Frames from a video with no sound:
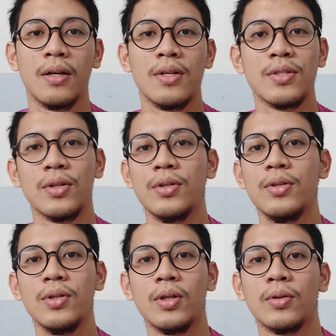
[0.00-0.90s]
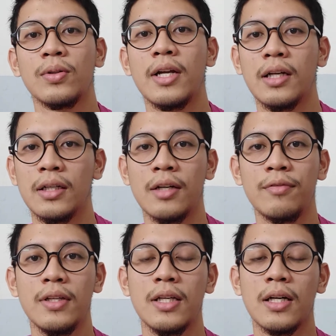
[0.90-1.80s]
So do you know there are
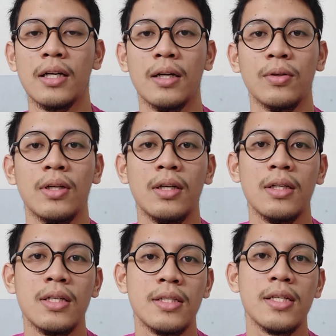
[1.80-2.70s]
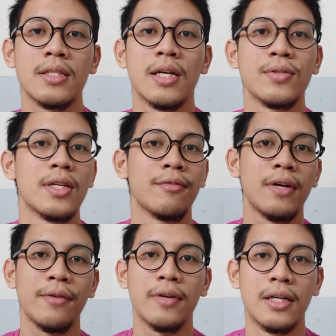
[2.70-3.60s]
roughly around 6,500
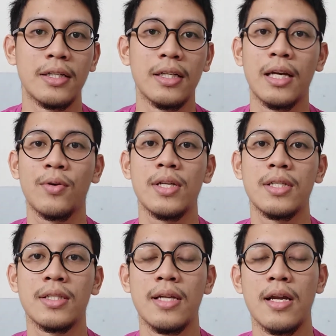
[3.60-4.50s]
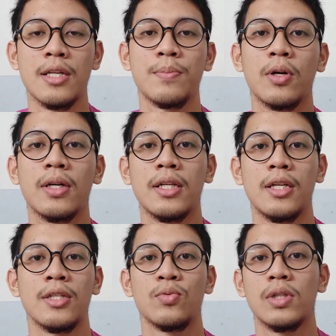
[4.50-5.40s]
languages that are spoken in
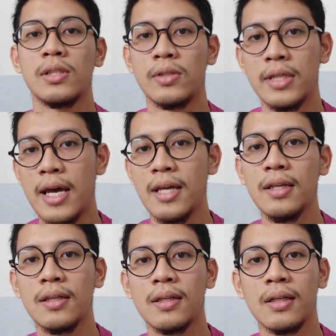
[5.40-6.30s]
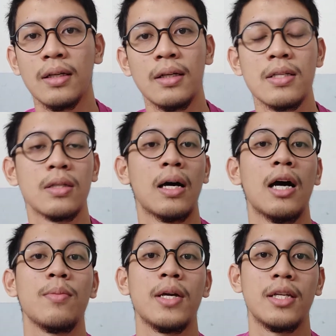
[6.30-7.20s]
this world today? So
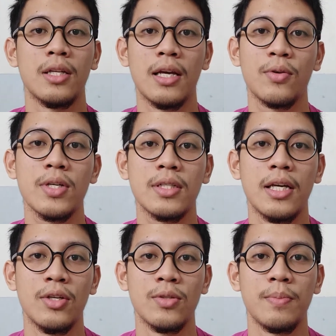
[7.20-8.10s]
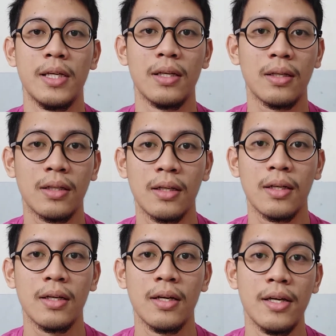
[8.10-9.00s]
how many languages that you speak?
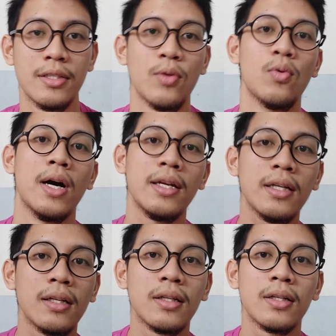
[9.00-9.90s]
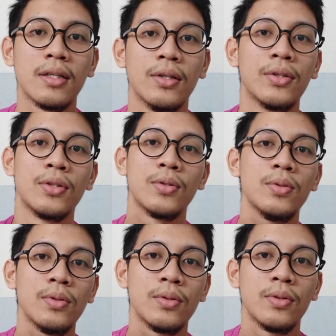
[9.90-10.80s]
Is it 1, or 2,
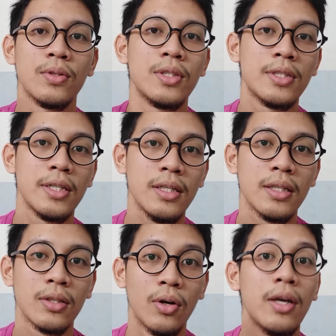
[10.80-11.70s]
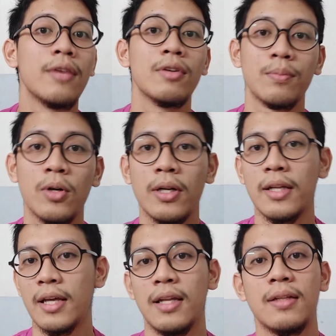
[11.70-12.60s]
3, or even more
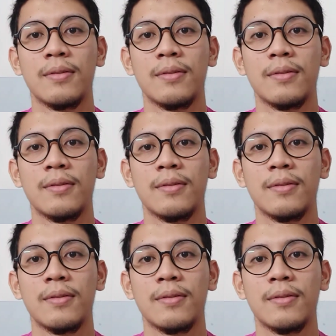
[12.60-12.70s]
than that?